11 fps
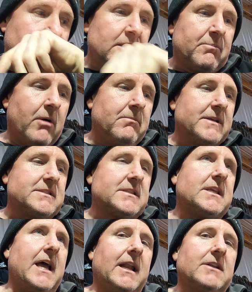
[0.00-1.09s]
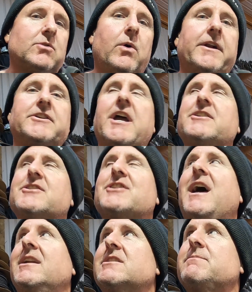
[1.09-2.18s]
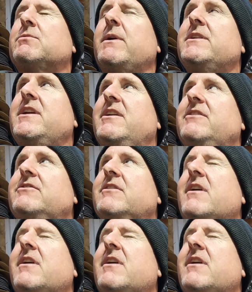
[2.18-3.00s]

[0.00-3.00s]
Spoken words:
The problem is Toyota changes colours between years.